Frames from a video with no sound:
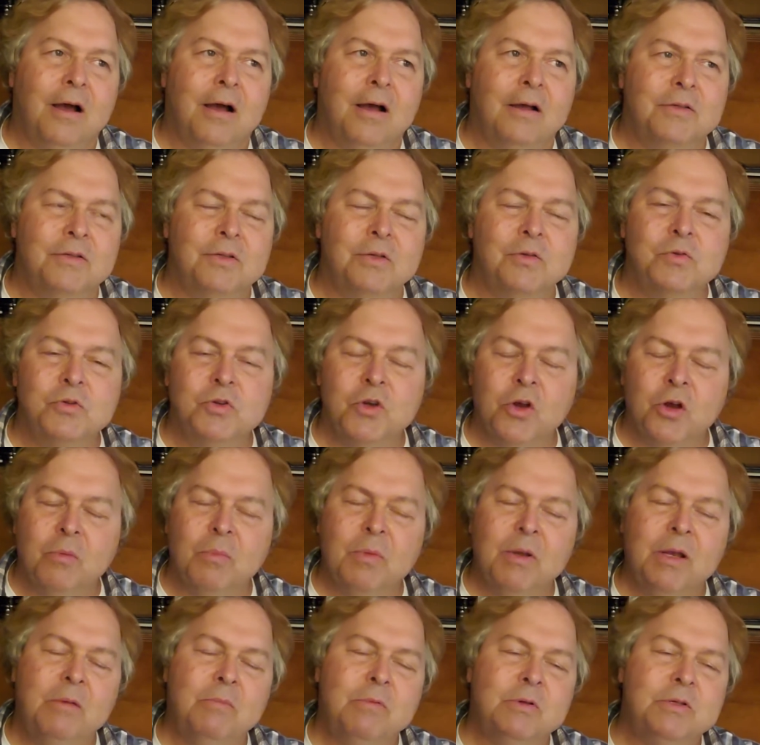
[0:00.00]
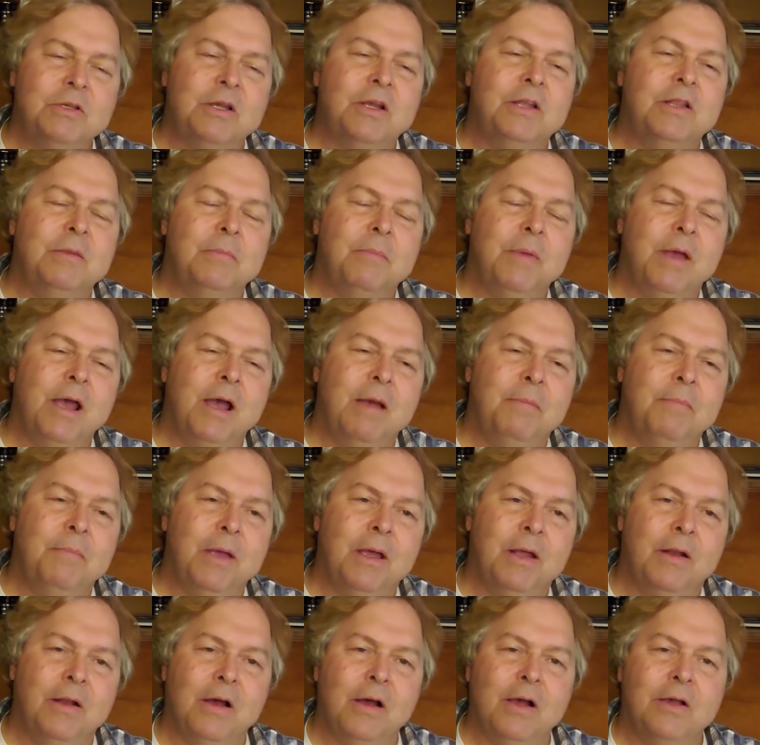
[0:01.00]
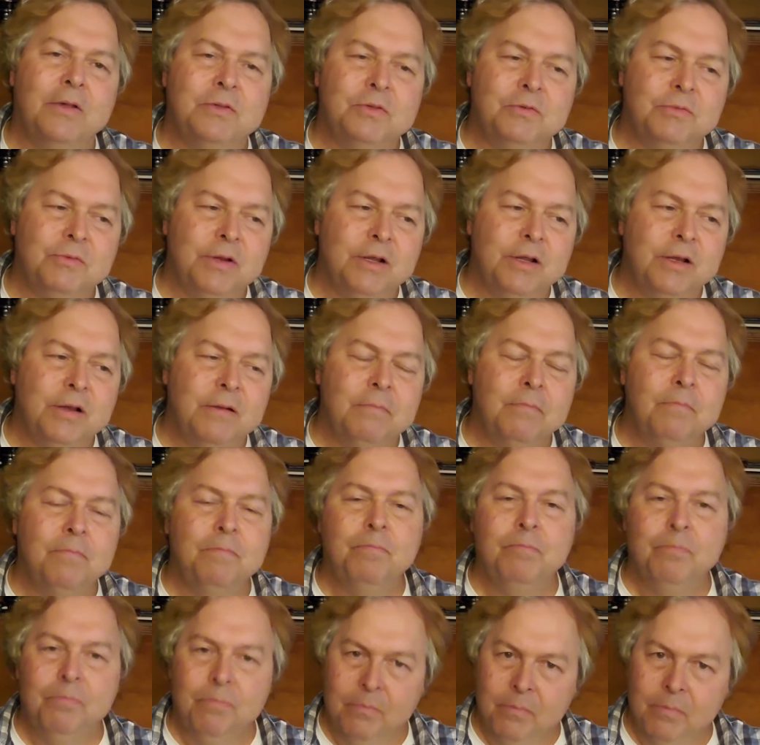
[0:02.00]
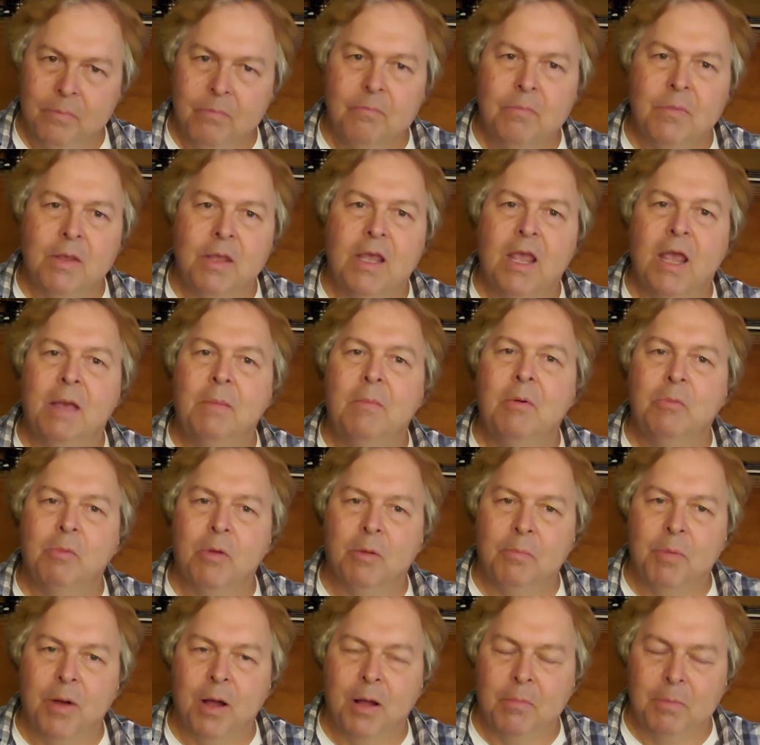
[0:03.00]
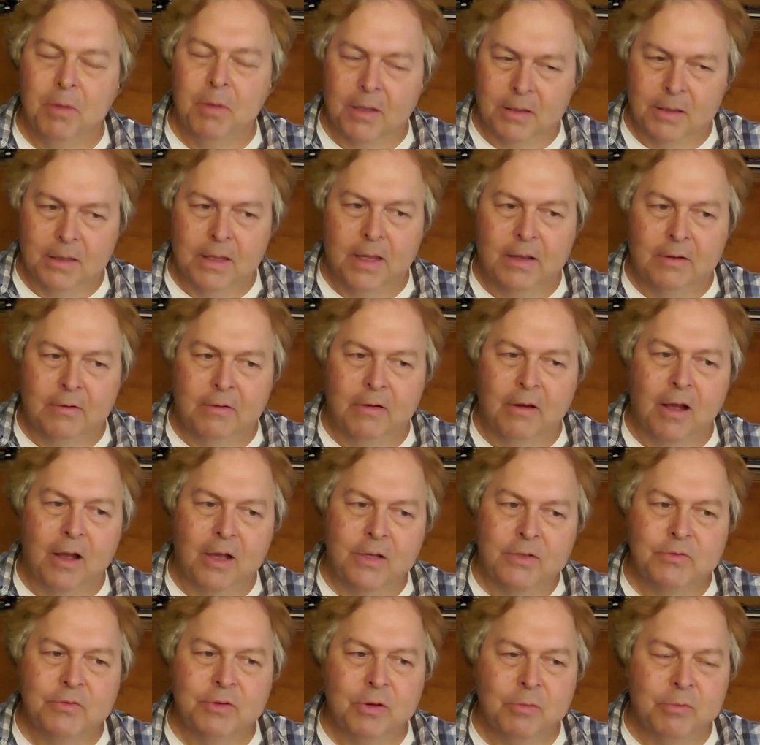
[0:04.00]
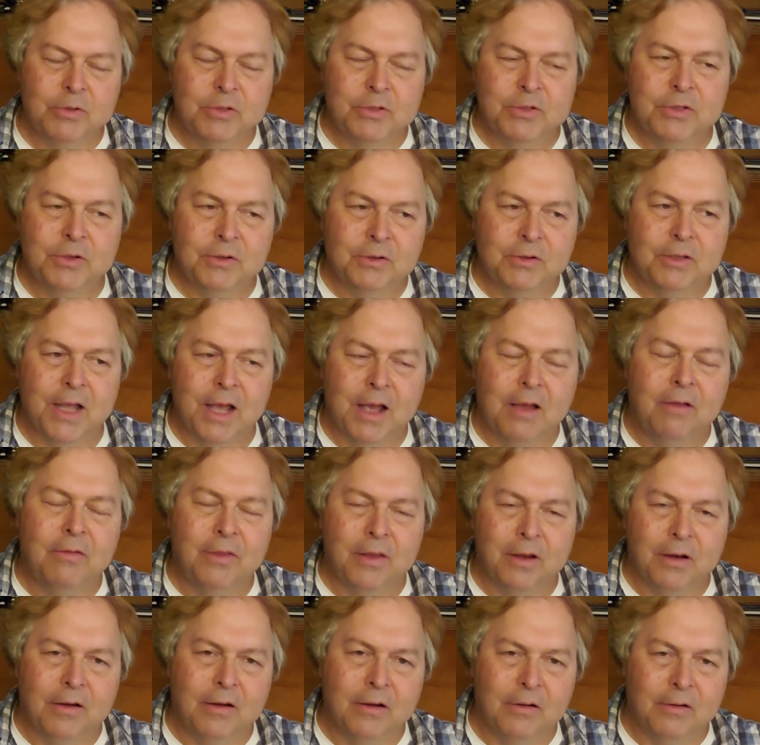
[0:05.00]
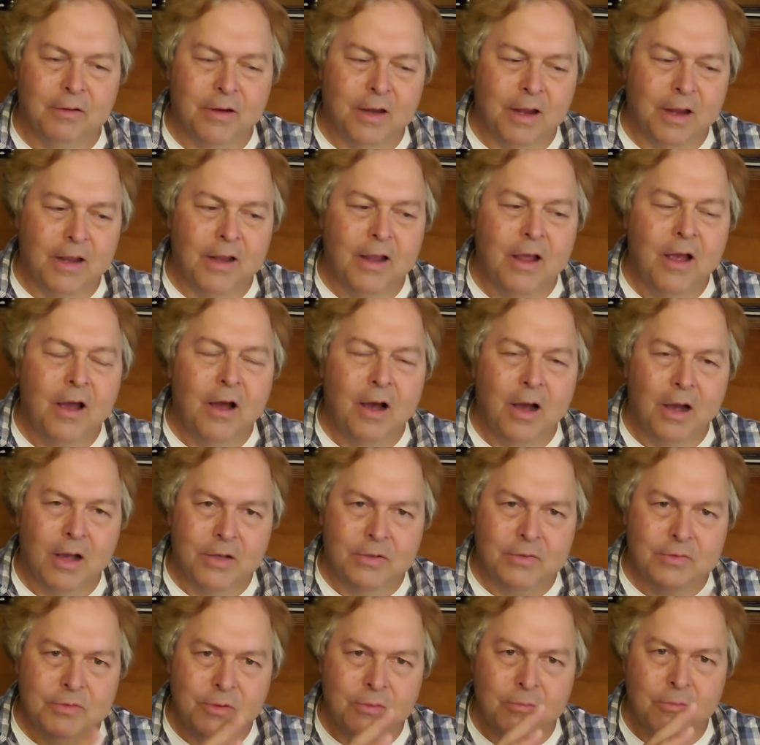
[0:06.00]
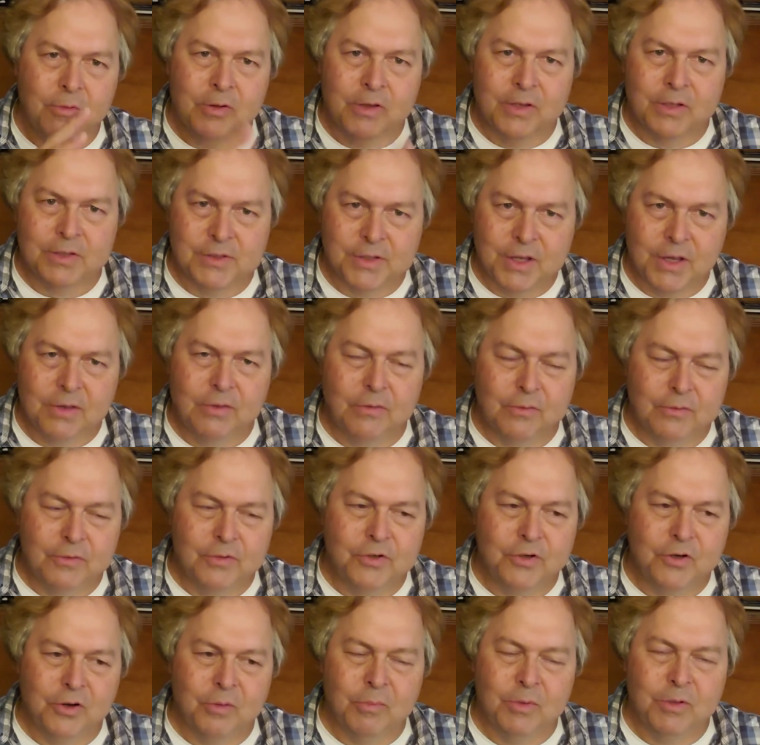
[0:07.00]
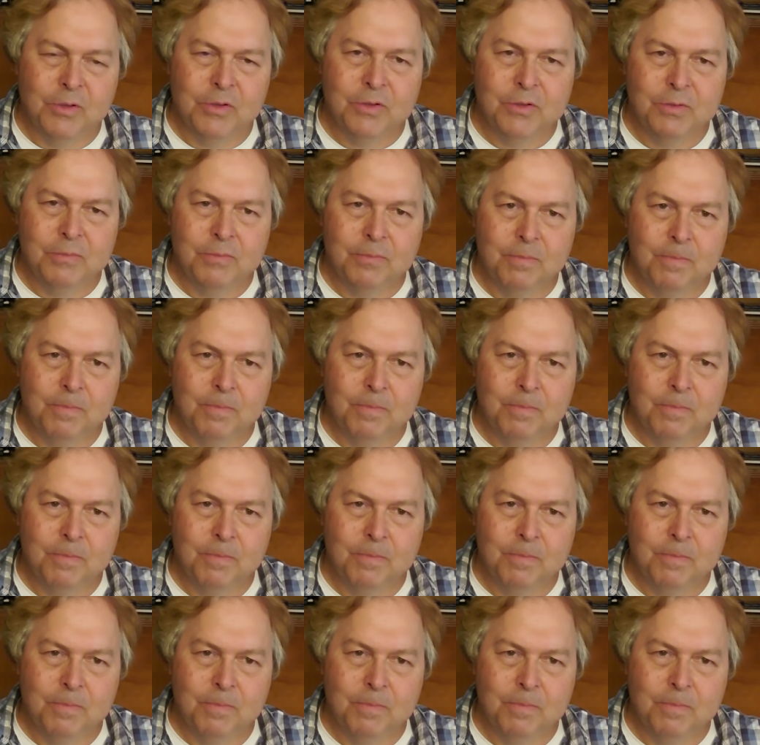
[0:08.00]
So Germany was on the map, and Austria became a republic later. Austria was still down there. Okay, Austria were the southern Germans.